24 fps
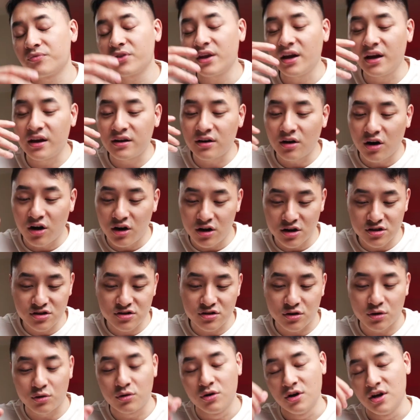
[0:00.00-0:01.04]
And
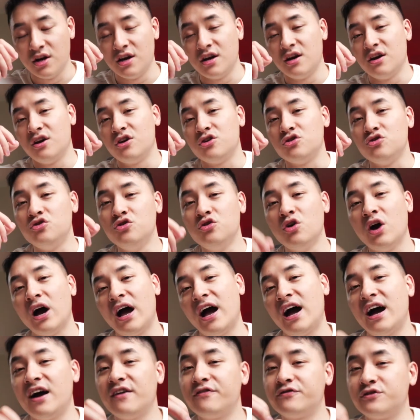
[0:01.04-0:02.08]
also, you
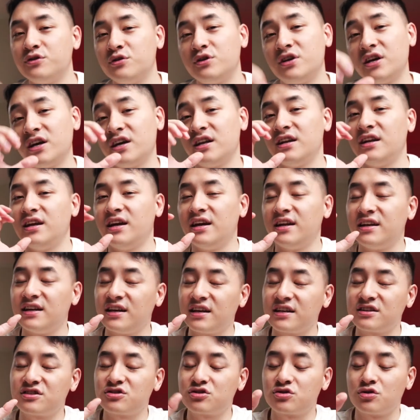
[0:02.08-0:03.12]
have to get an
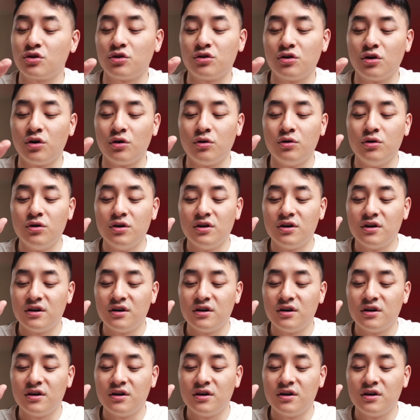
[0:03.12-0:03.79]
external